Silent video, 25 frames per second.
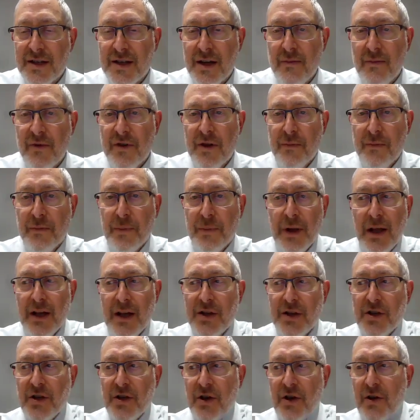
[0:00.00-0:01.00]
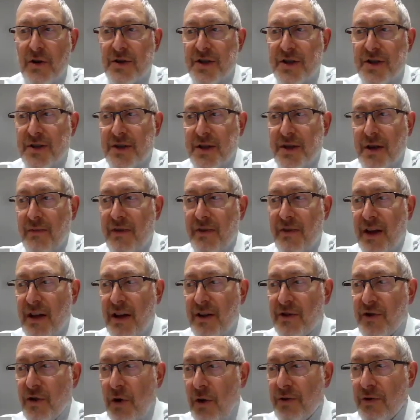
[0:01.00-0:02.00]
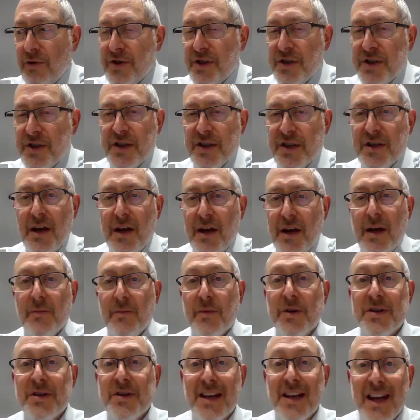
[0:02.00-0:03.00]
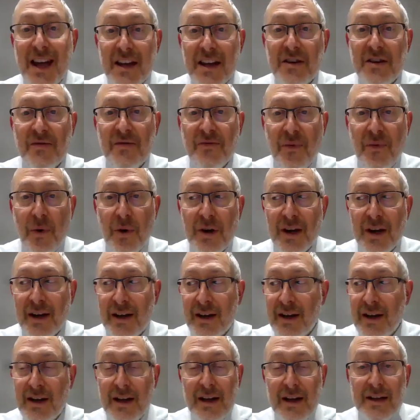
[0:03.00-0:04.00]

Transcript: some of the pleasures and some of the indulgences because he can't afford it.